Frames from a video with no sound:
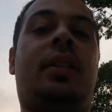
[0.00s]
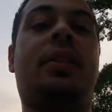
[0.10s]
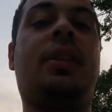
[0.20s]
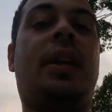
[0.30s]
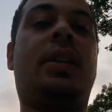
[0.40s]

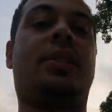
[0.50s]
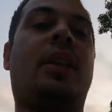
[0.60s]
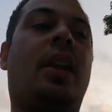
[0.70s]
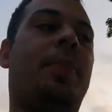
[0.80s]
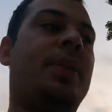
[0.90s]
let's get you
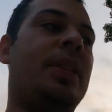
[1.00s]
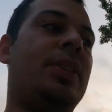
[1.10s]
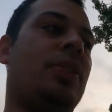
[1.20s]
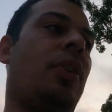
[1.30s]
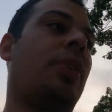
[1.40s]
set up in
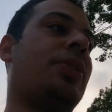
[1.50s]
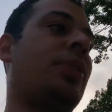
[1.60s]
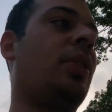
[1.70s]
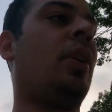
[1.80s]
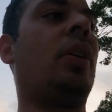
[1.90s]
these cars.